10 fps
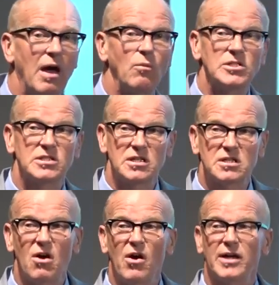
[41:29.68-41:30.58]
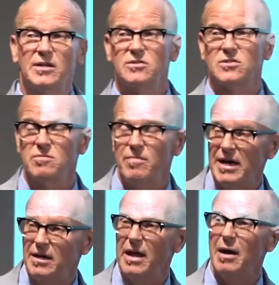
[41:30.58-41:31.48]
that was designed to
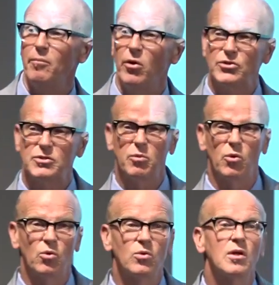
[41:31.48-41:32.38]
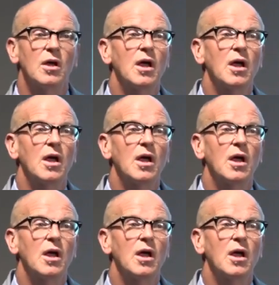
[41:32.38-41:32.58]
make that possible